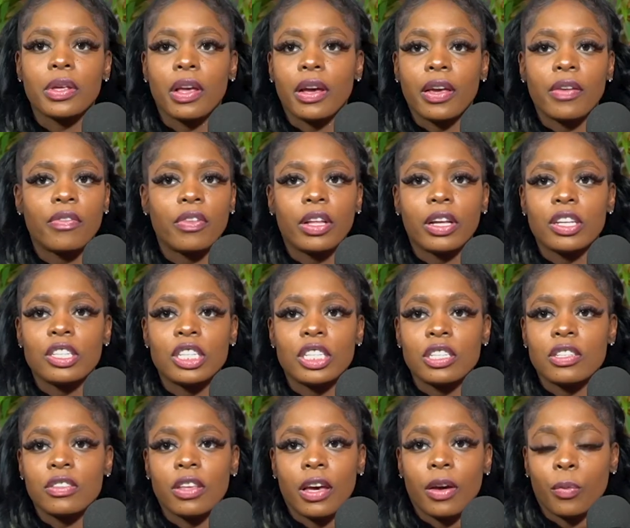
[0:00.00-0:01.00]
feel like
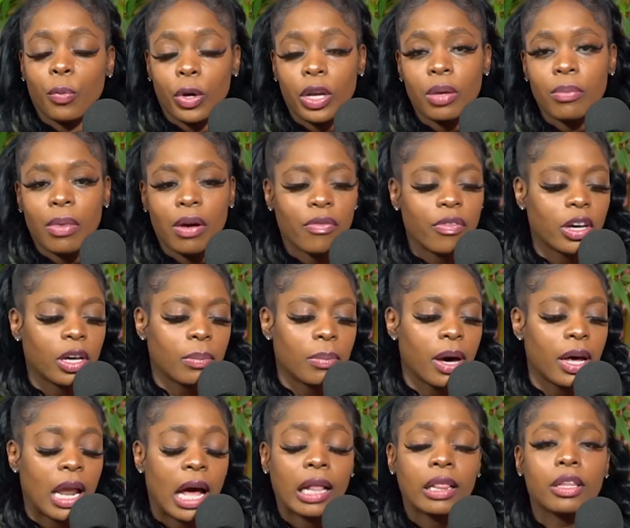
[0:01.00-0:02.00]
she's like reading my fucking
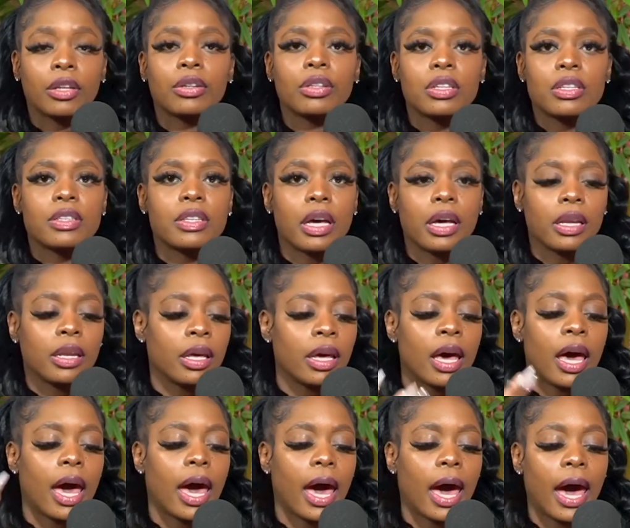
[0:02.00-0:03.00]
mind, I literally said,
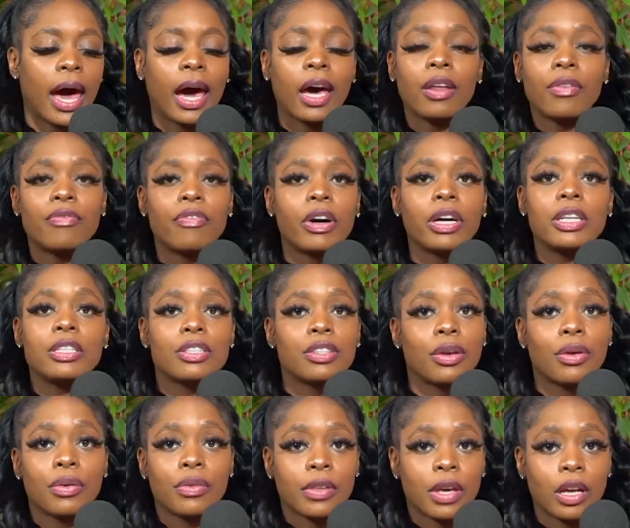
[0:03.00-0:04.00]
add fun
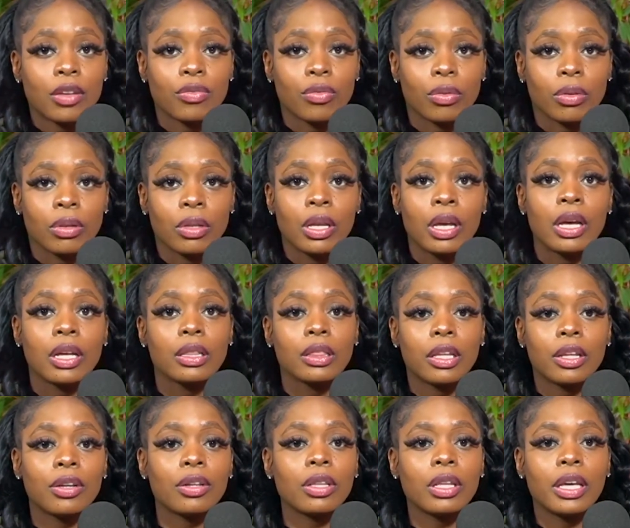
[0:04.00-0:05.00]
into your schedule.
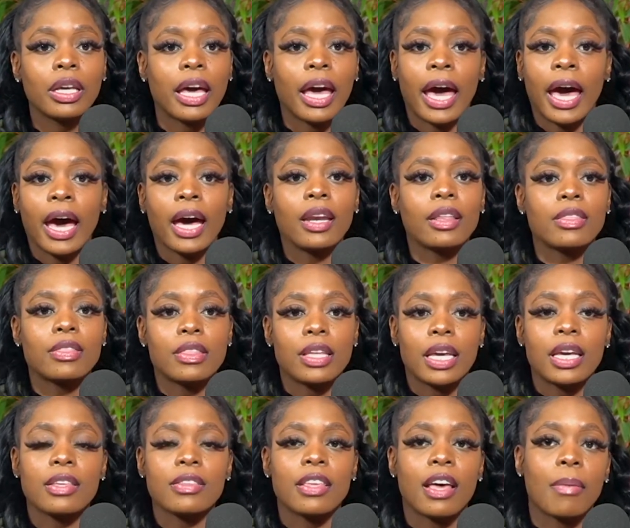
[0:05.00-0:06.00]
Literally add
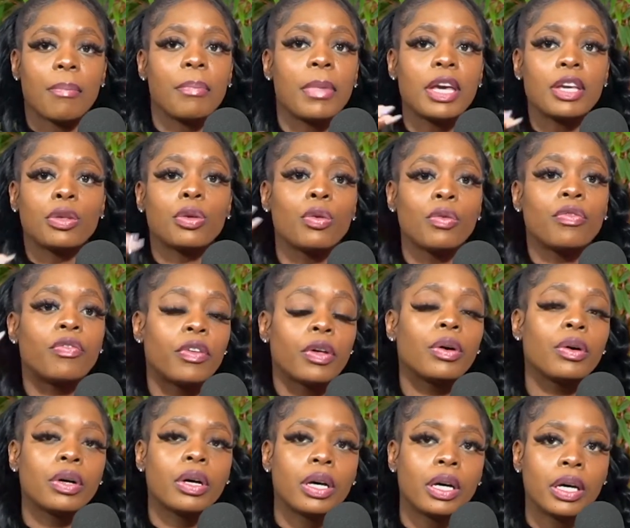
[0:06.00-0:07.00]
things that make you
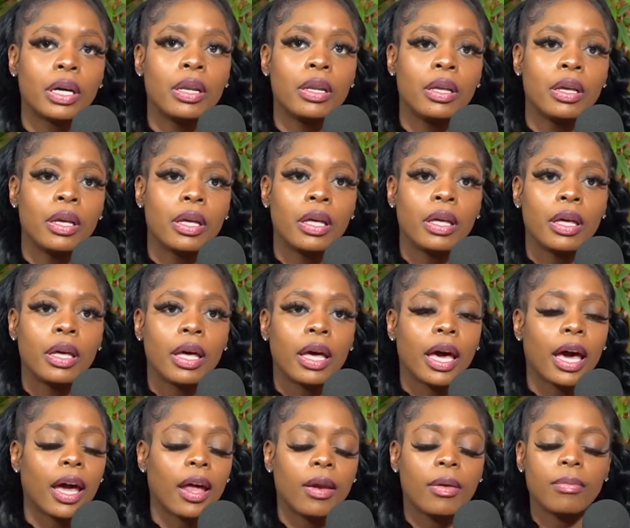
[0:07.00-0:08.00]
feel good.
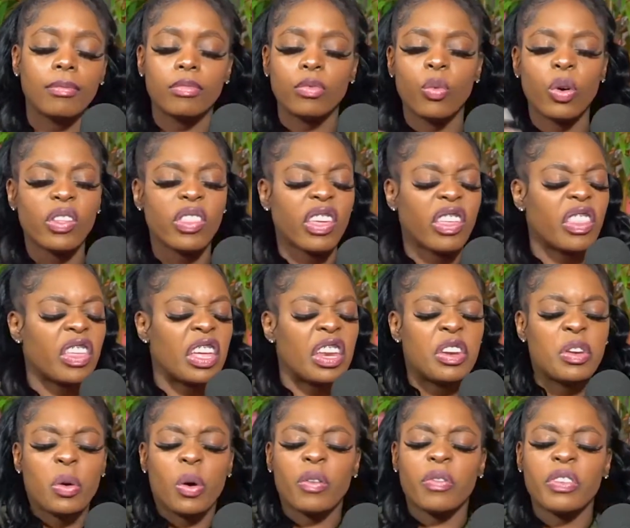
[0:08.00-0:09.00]
And what are they? The
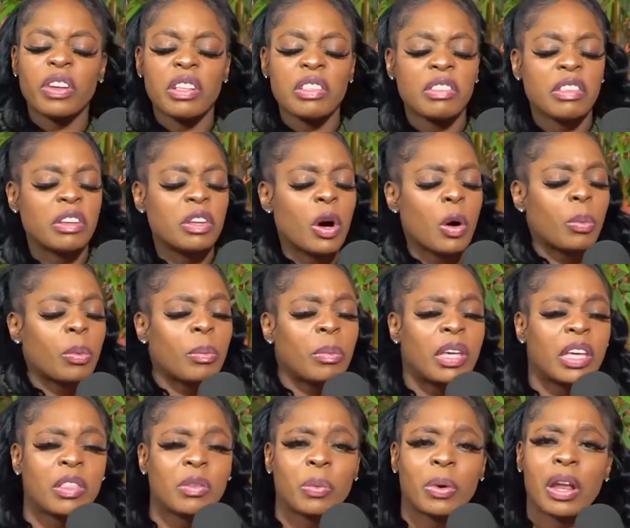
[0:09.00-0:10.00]
endorphins, the
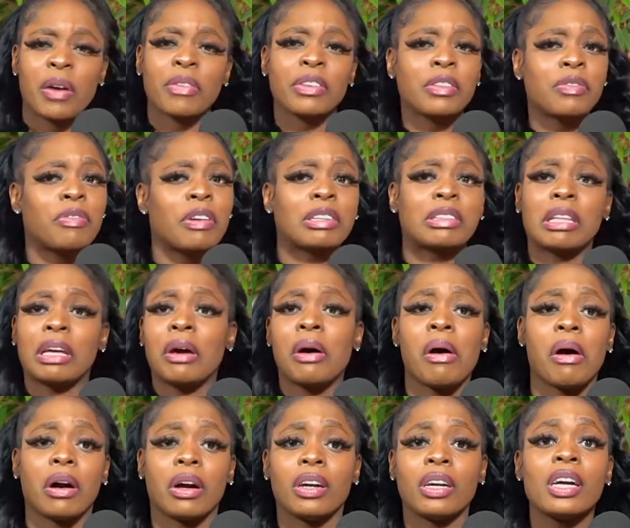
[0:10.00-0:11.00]
dopamines, whatever the fuck they
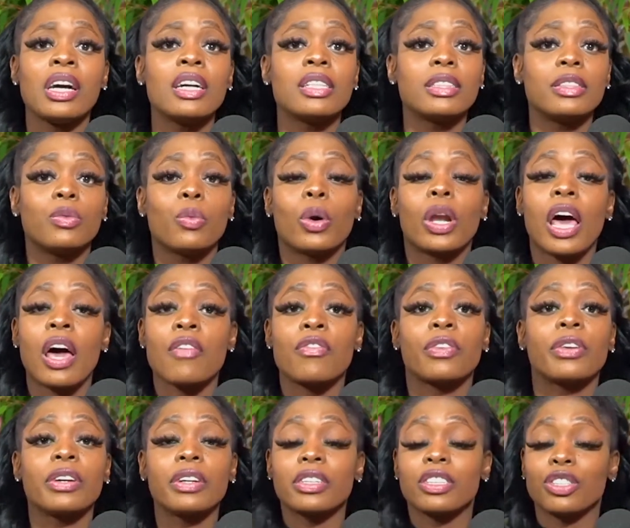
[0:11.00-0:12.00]
are.
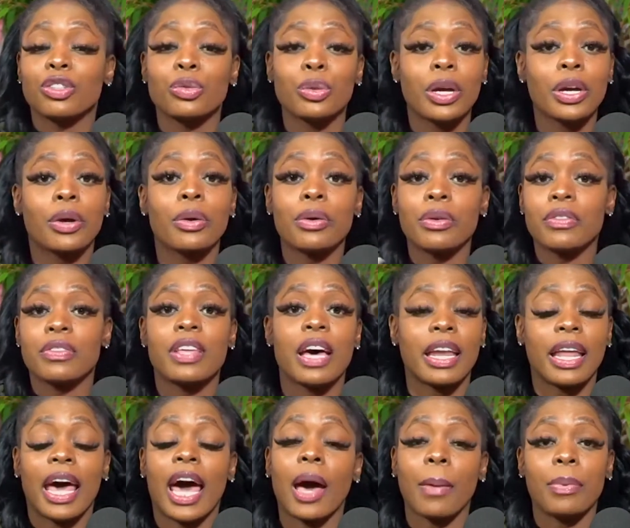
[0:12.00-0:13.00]
Whatever triggers
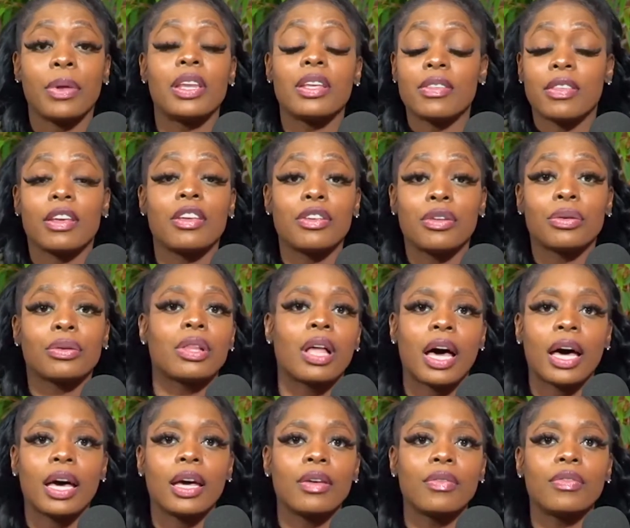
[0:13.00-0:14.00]
that happiness in your
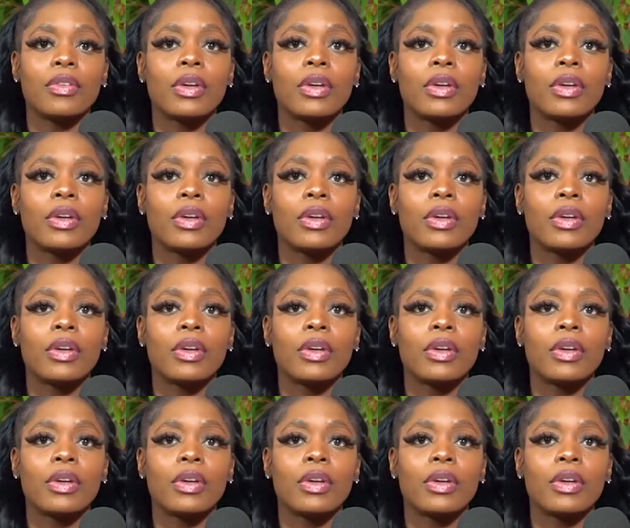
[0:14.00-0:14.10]
life,